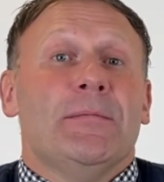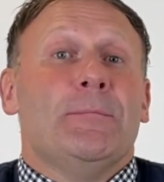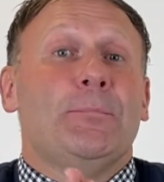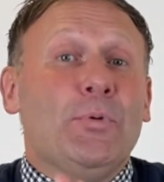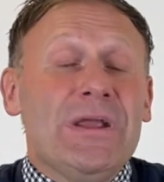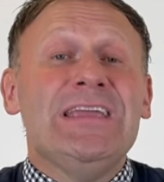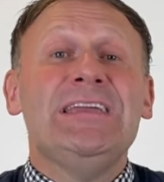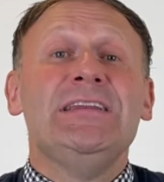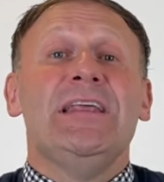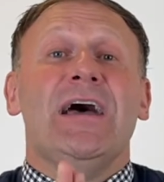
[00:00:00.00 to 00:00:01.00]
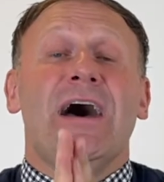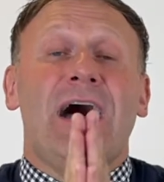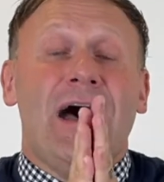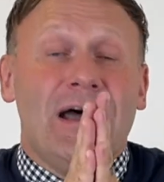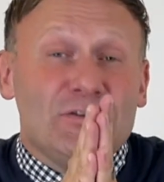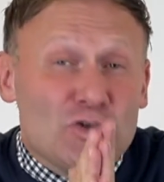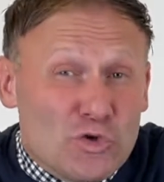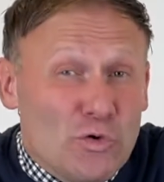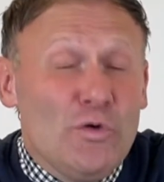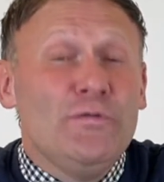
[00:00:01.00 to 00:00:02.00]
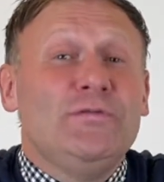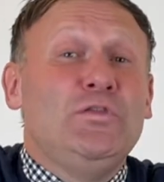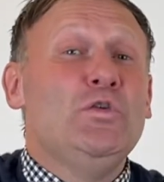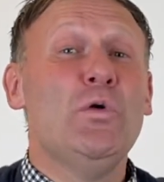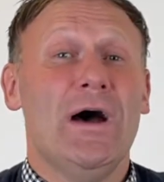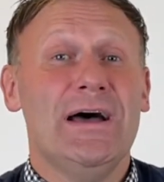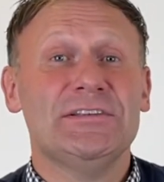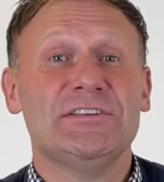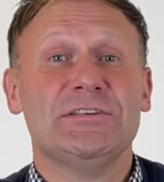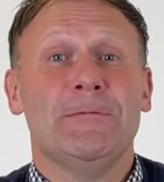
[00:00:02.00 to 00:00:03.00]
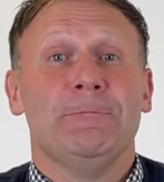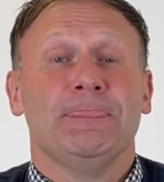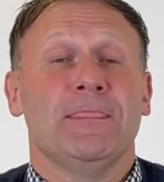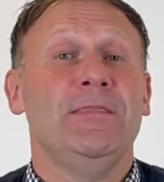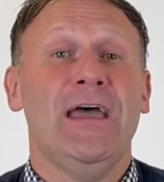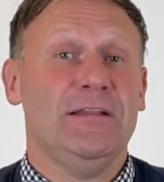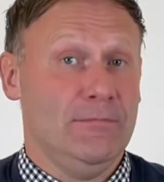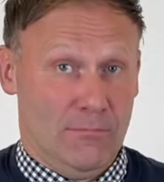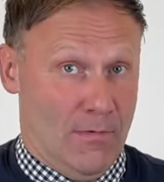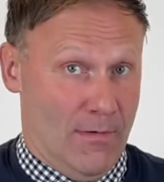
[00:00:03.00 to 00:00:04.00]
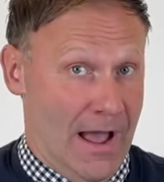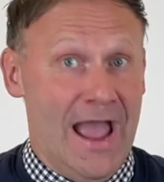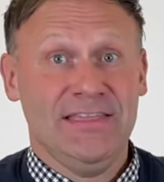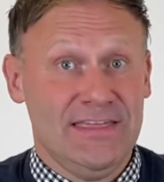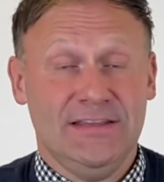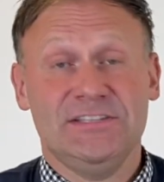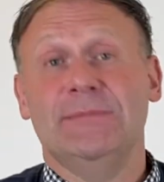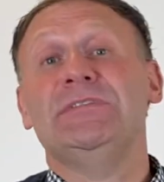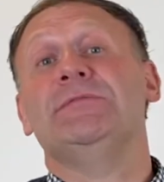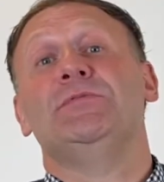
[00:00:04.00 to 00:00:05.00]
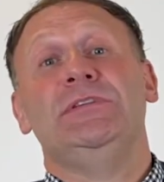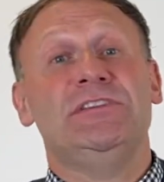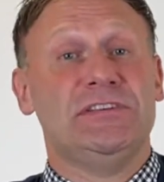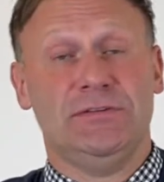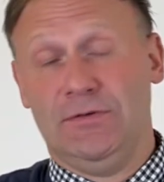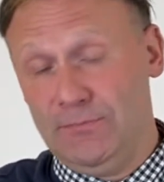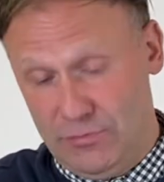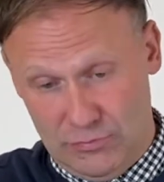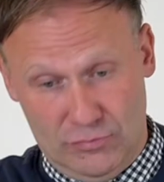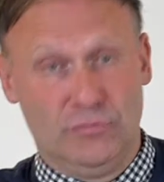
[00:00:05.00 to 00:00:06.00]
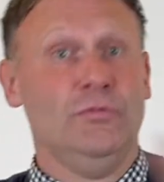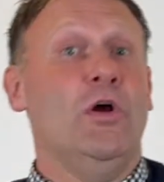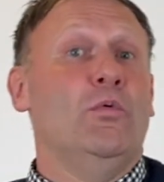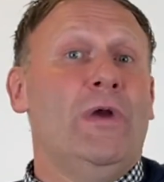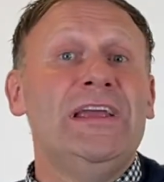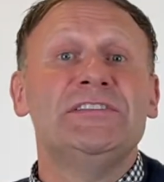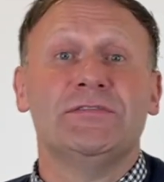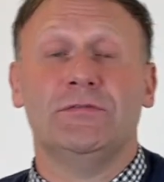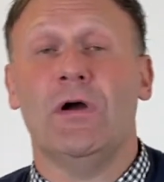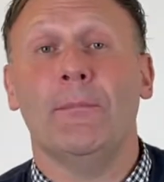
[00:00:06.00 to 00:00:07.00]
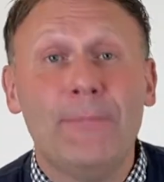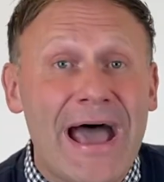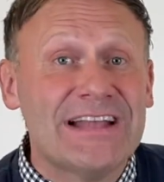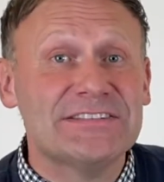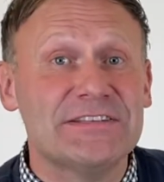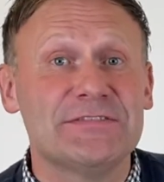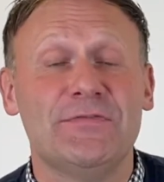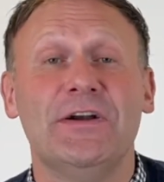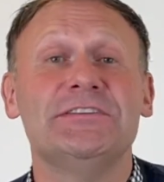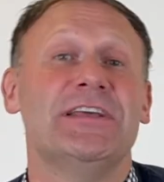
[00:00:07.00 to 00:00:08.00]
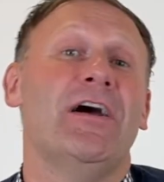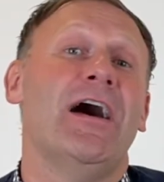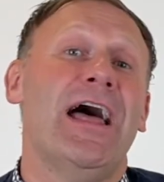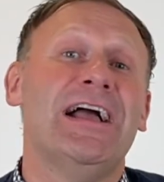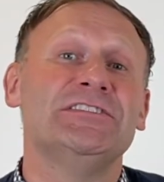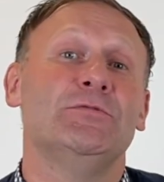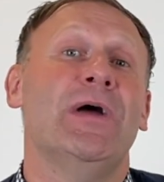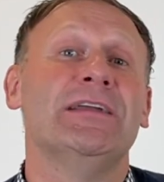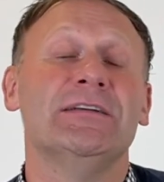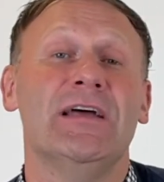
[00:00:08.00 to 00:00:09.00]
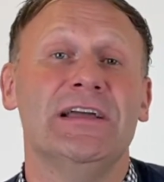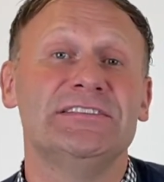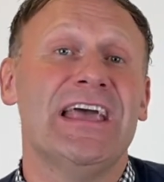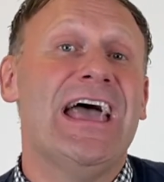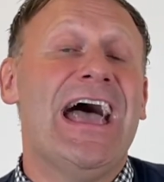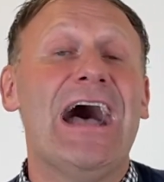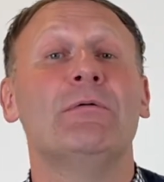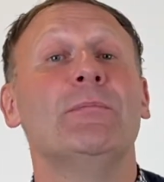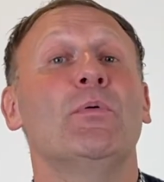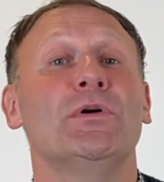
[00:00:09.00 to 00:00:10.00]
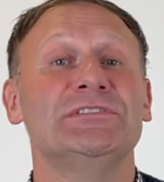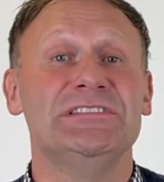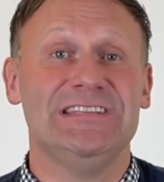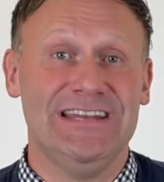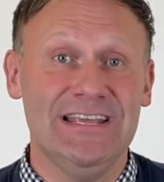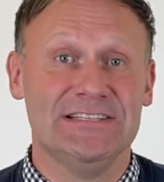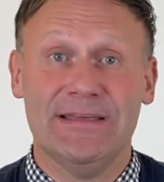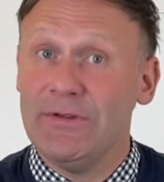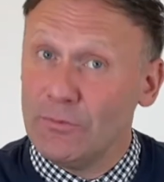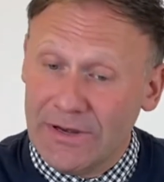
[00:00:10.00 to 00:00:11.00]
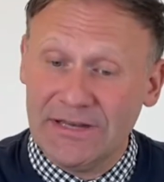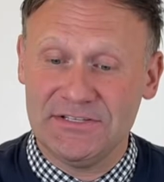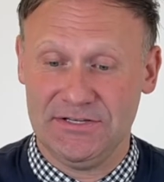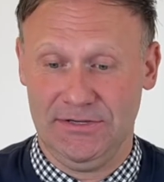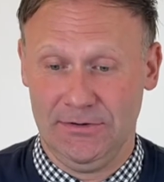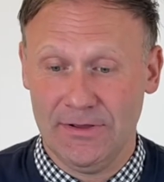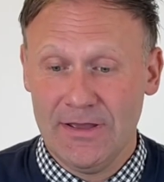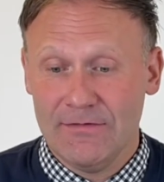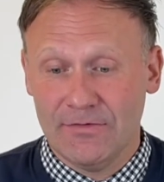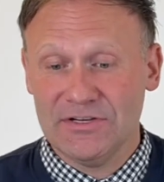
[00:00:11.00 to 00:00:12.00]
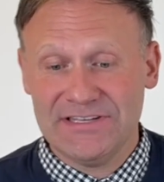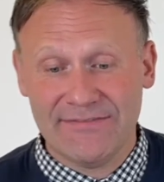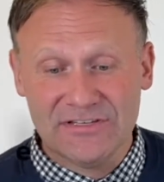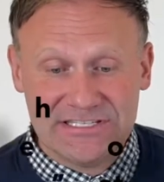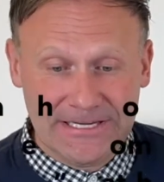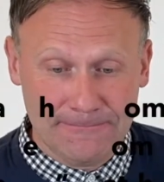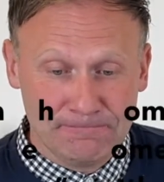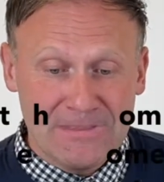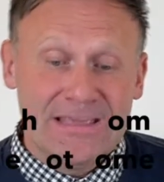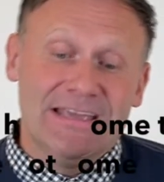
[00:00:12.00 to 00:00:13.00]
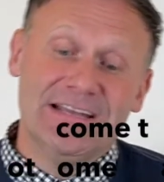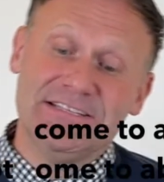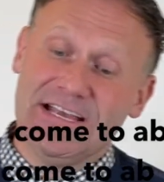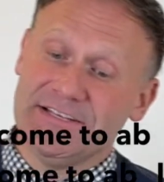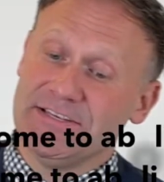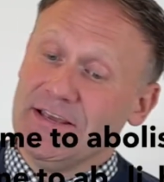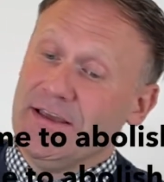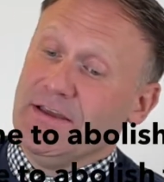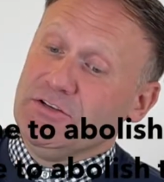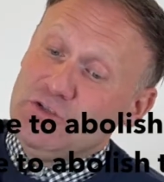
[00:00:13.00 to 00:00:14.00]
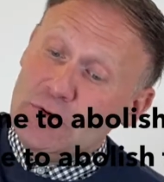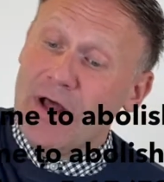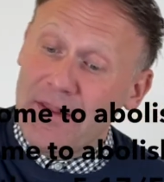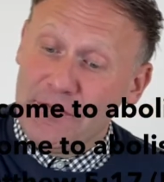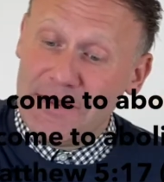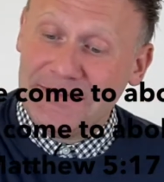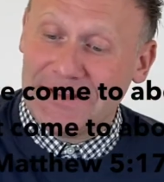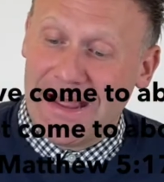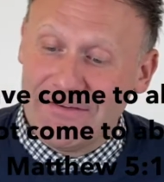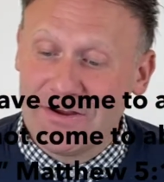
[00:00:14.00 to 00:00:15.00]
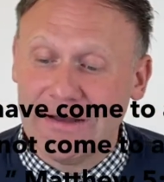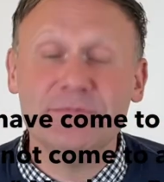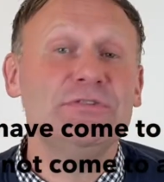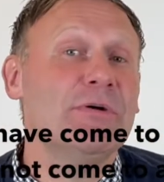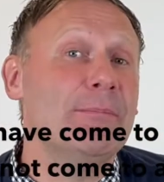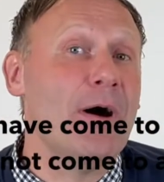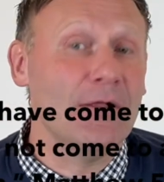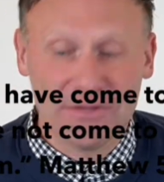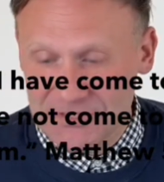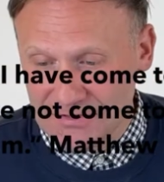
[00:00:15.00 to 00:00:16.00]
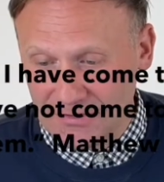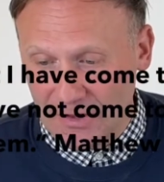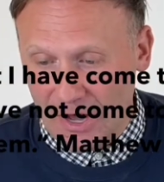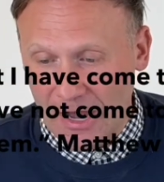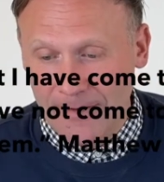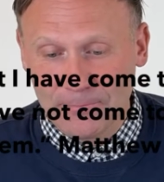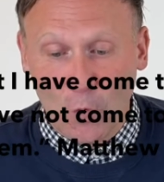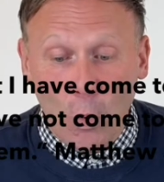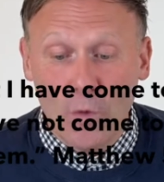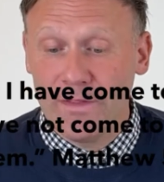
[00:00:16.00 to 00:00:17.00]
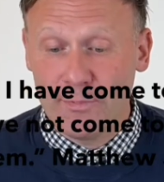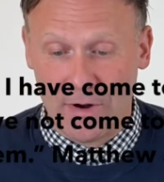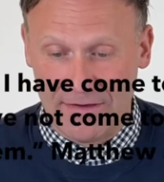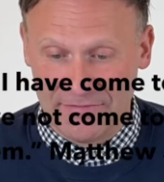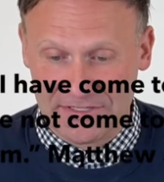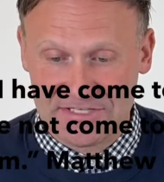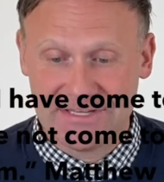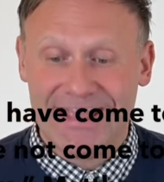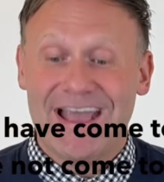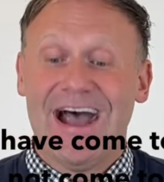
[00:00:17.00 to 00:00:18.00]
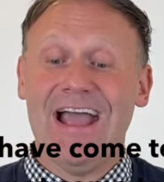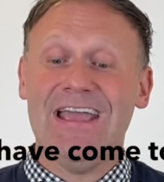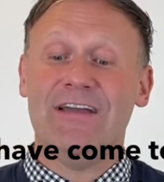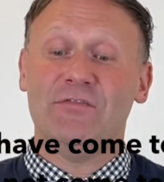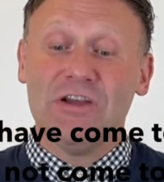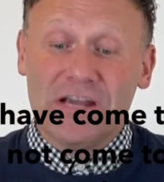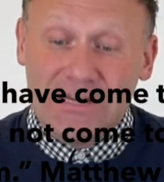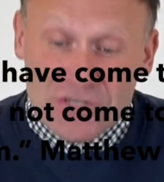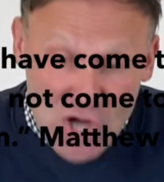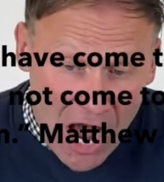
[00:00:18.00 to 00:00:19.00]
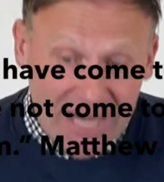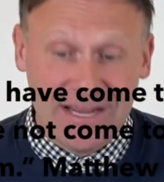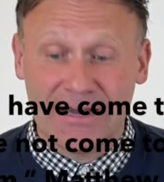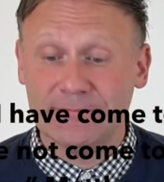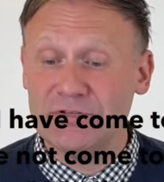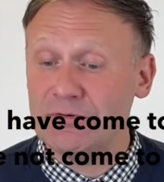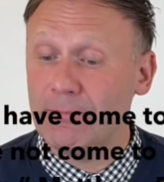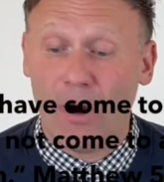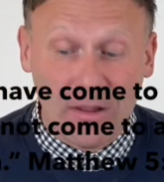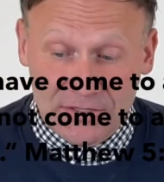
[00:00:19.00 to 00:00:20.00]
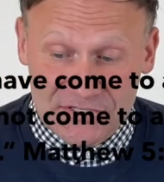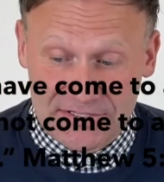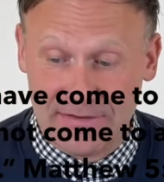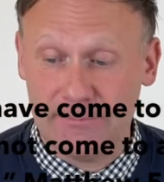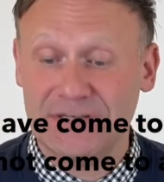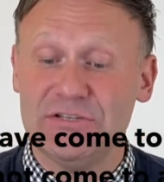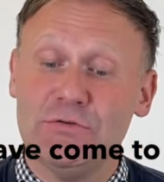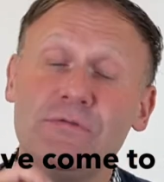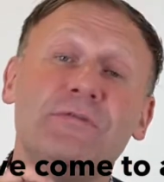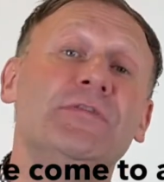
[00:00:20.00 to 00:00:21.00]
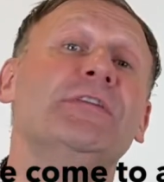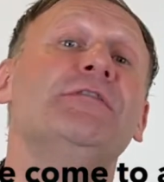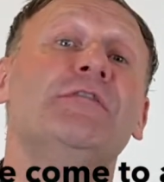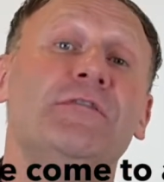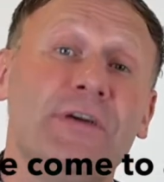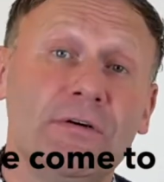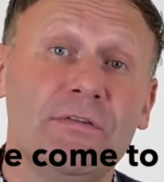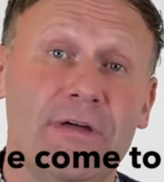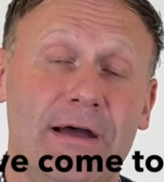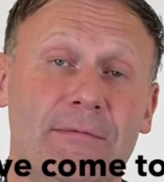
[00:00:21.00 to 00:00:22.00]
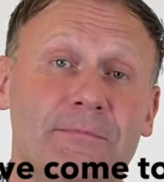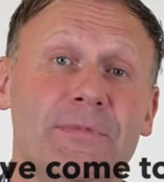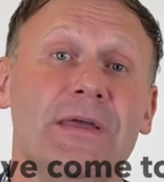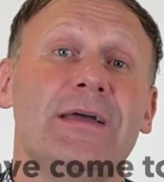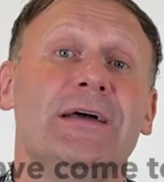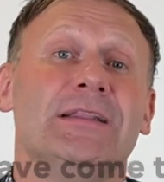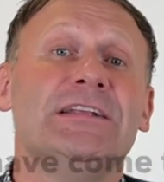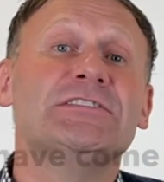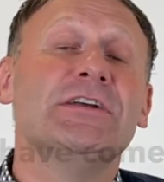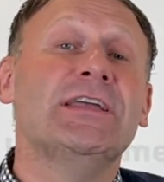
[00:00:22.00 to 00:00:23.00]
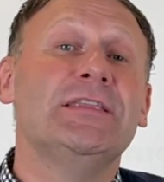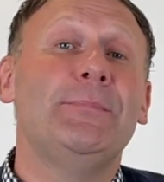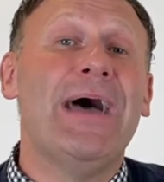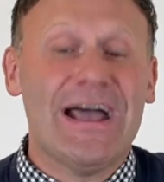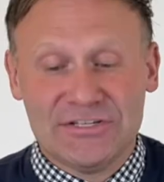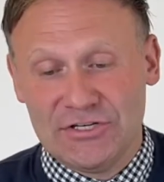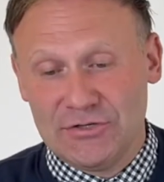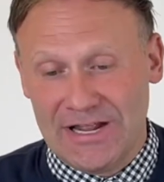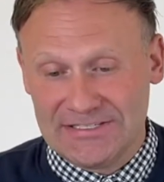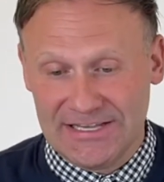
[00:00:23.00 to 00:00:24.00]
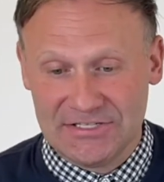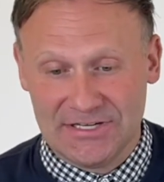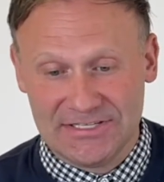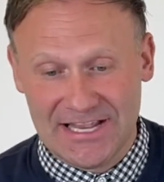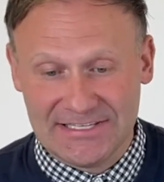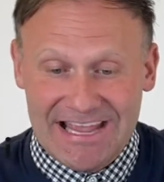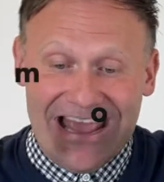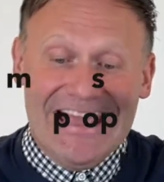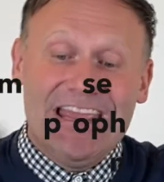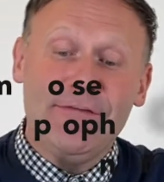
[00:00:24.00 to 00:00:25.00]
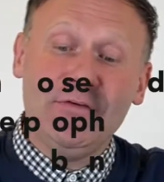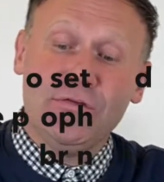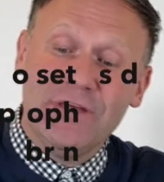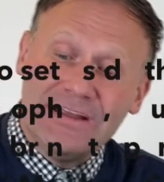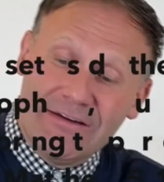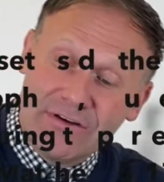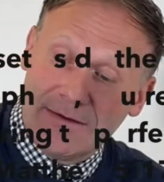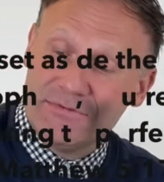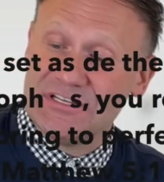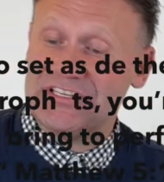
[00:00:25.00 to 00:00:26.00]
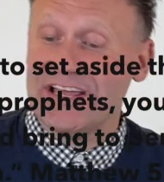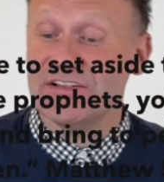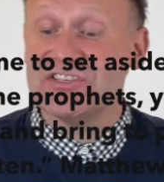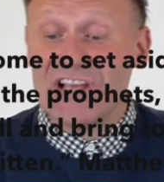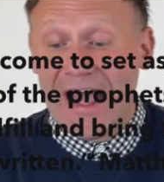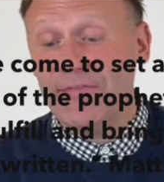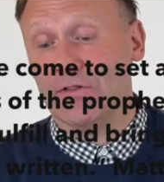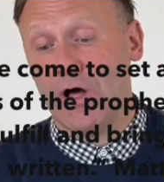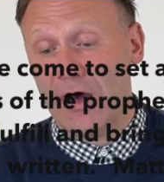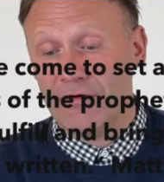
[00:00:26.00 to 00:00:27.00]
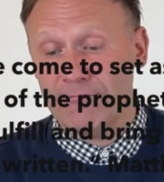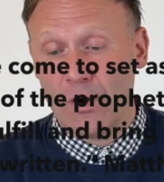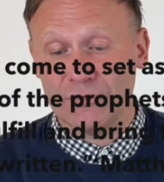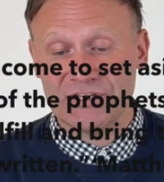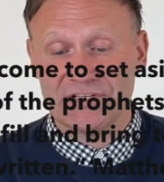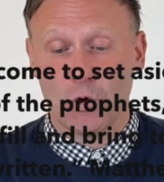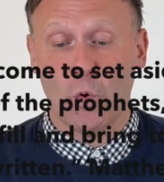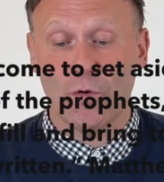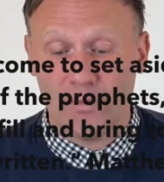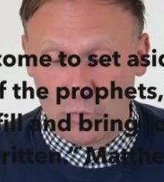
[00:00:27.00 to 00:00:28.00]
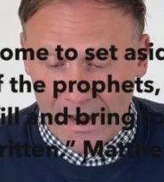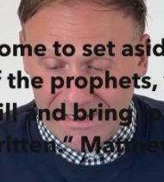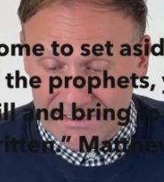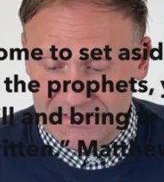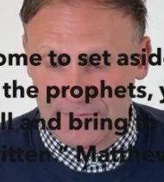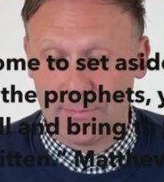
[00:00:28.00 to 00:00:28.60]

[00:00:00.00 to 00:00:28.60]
bringing truth to us that I think sometimes we just could, you know, race past this verse and not actually recognize how important it is. Let me read it to you. Verse 17, it says, "Do not think that I have come to abolish the law or the prophets. I have not come to abolish them, but to fulfill them." Let's look at the Passion Translation. It says, "If you think I've come to set aside the law of Moses or the writings of the